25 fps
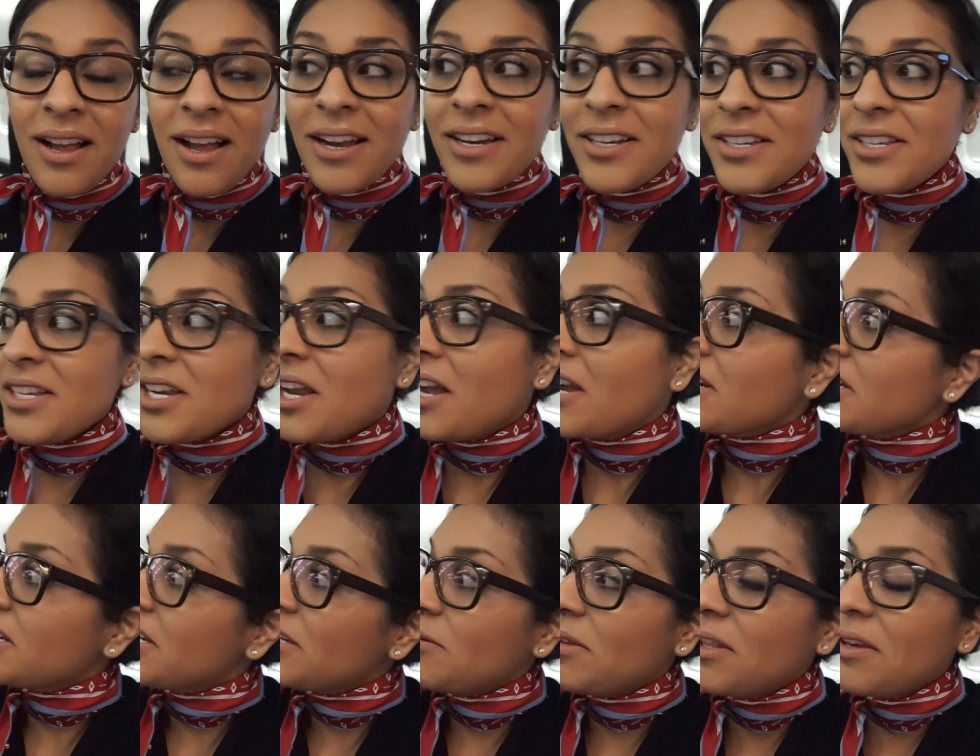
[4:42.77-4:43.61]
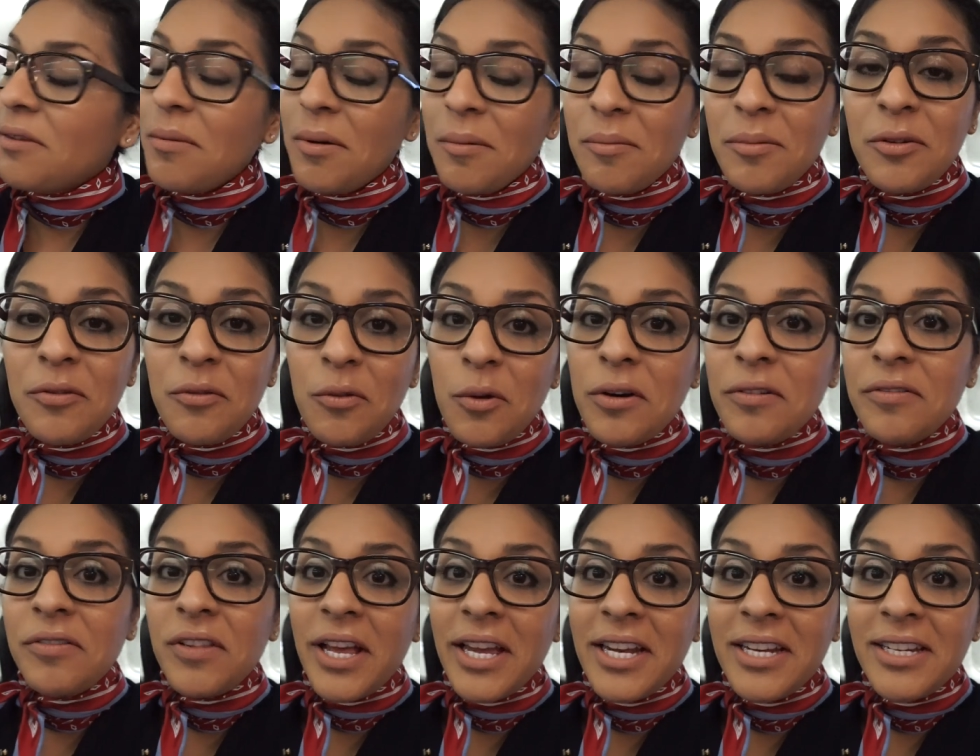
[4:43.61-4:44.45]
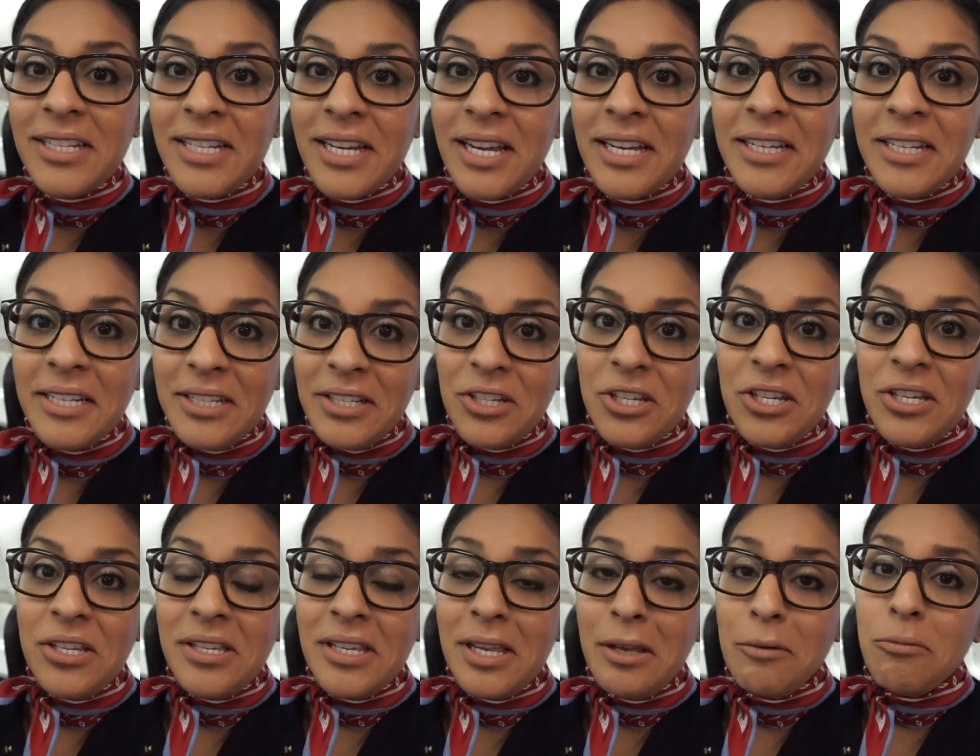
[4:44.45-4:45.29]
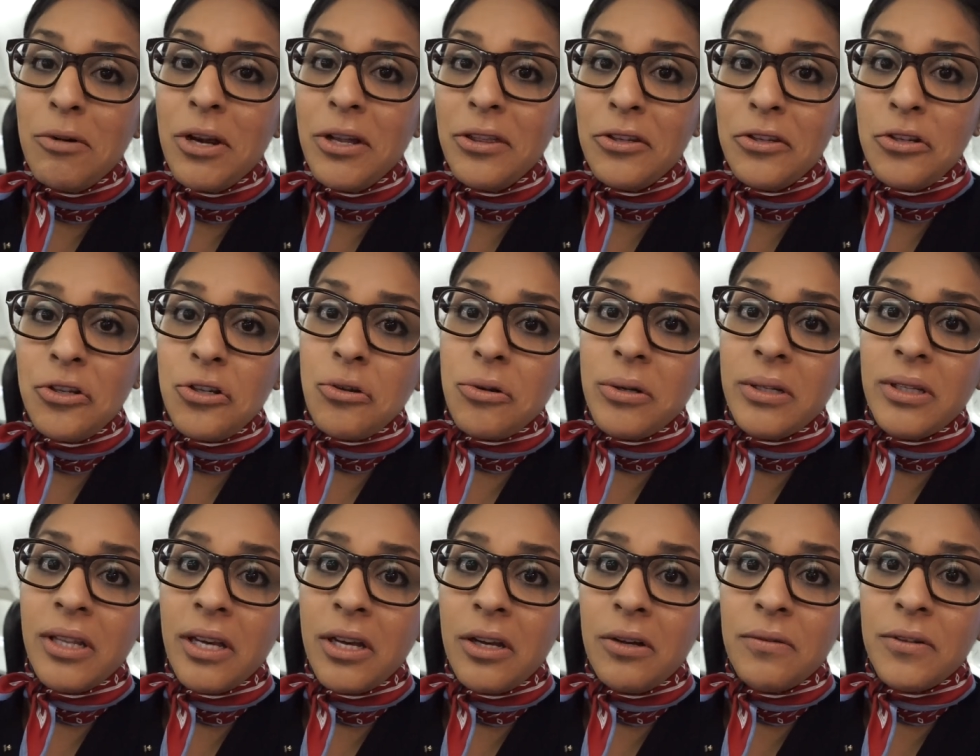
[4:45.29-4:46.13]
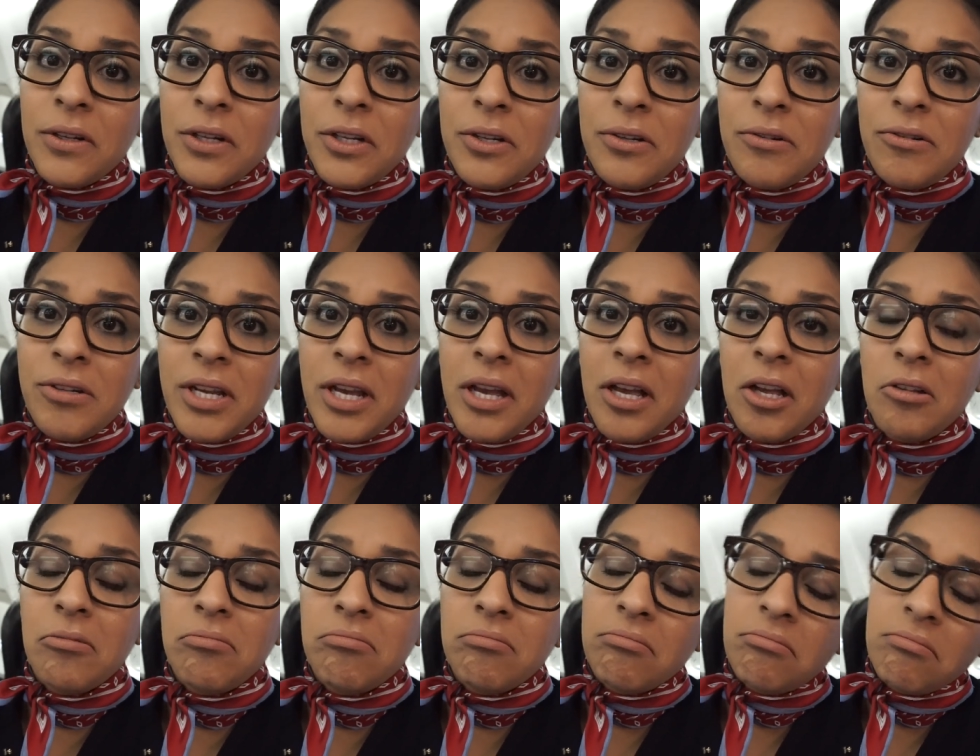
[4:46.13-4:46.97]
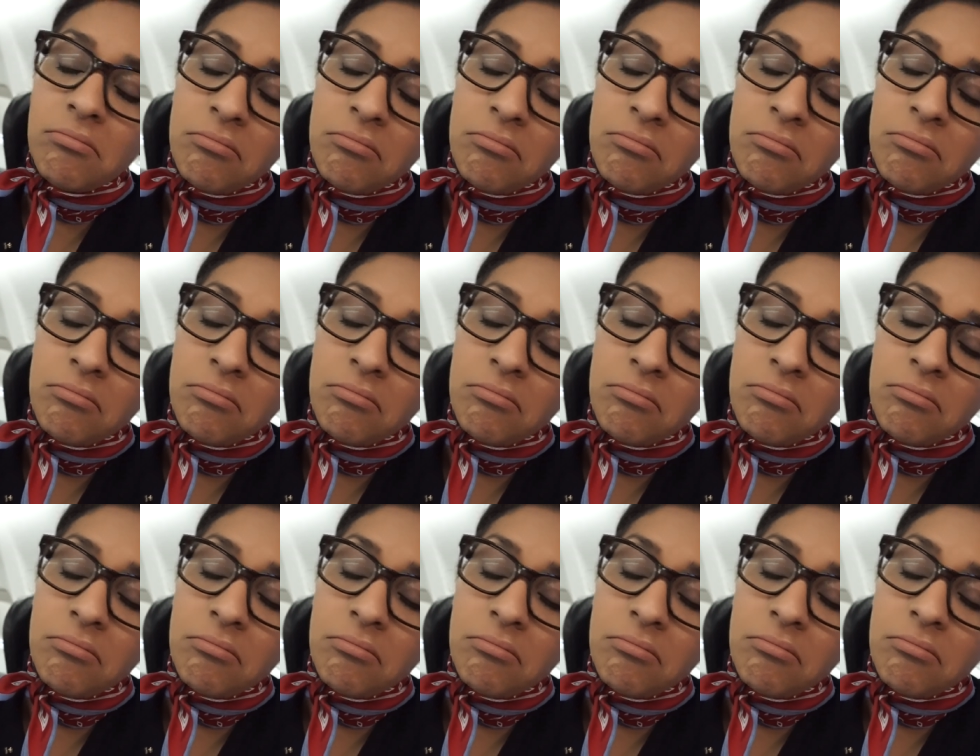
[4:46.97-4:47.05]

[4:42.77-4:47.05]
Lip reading: I just talked to the number 4 flight attendant and she said we're at the short layover hotel.